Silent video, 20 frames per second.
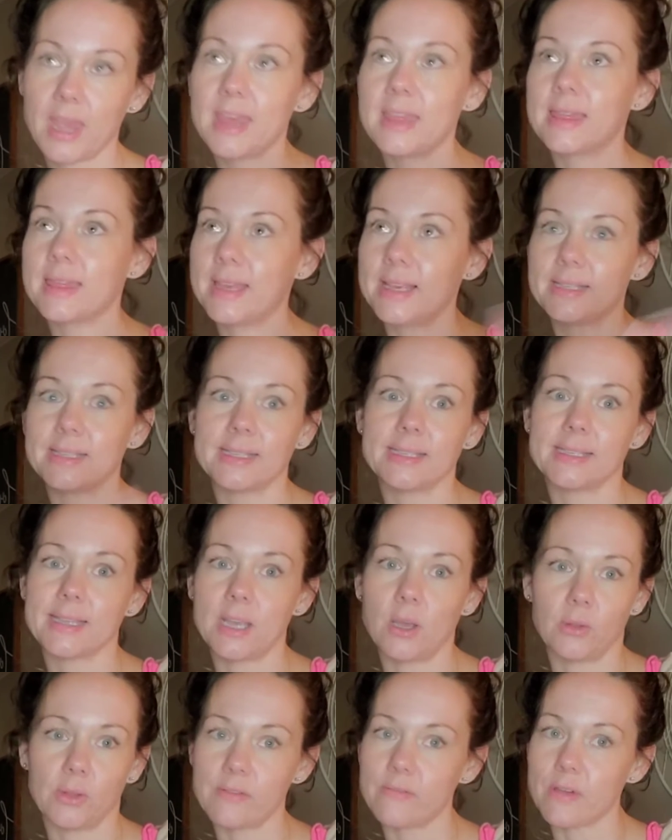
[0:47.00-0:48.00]
This is the
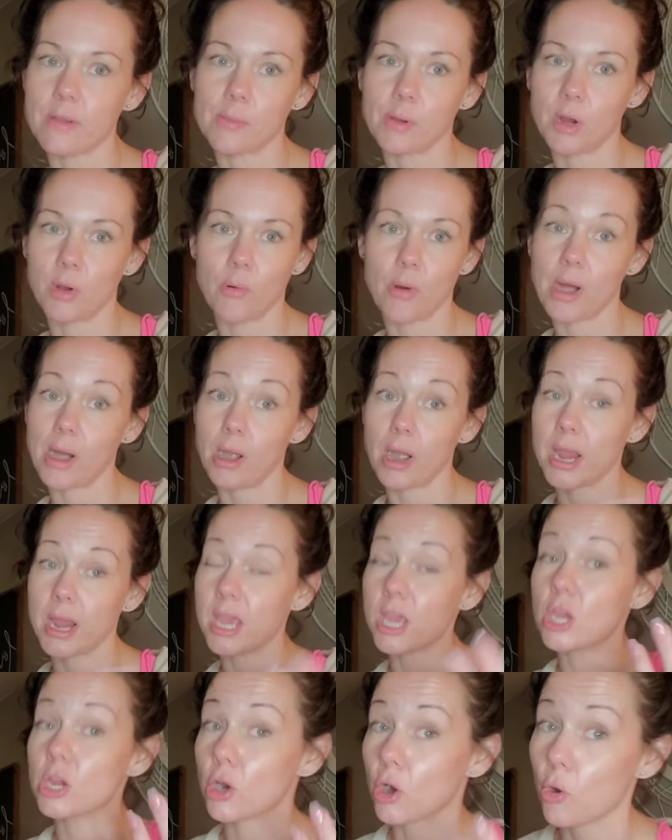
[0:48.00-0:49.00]
only
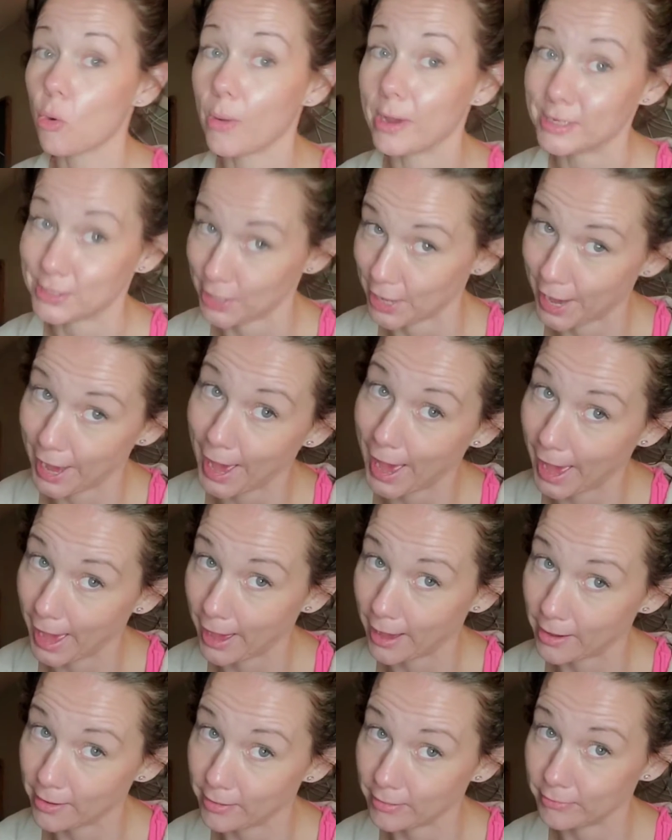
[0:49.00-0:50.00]
February you're going to
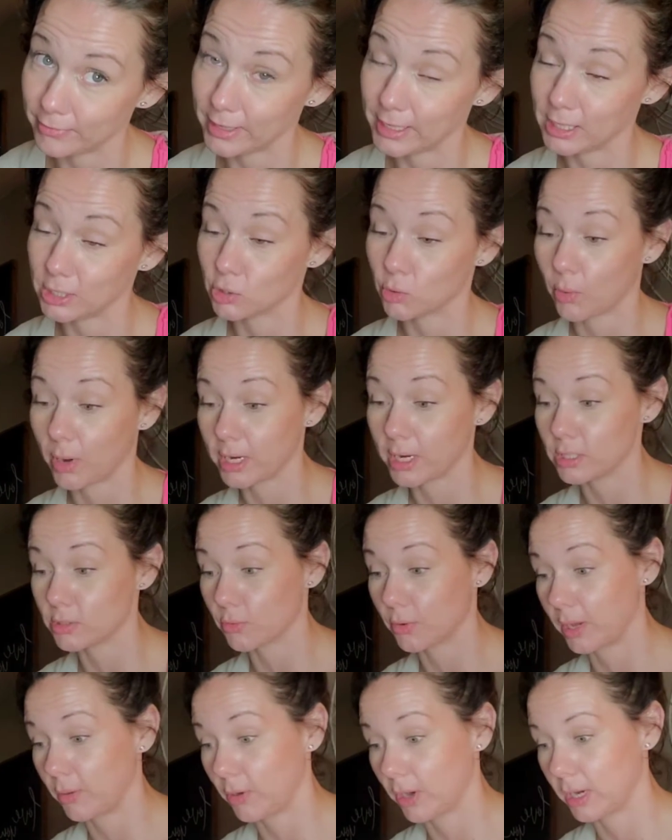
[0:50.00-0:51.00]
have in
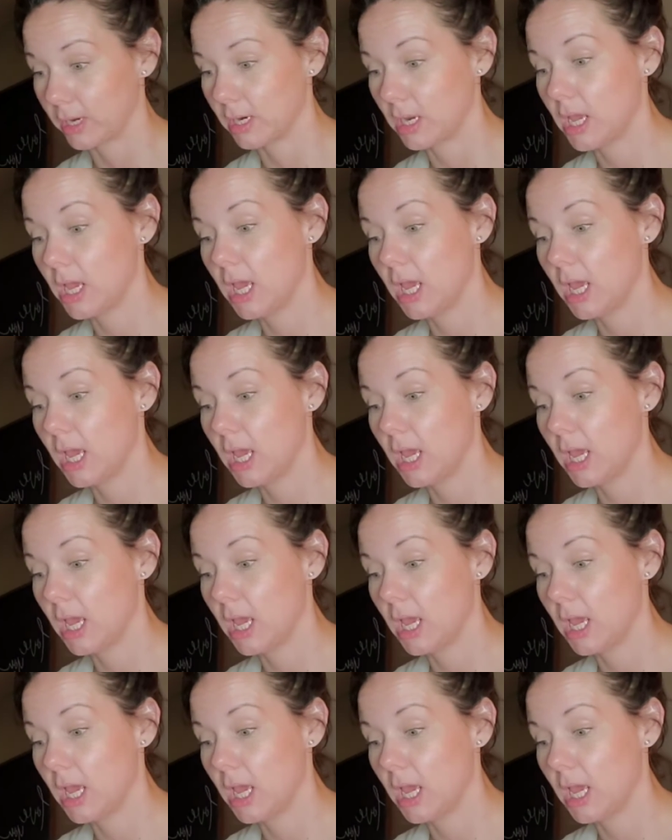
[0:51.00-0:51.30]
2021.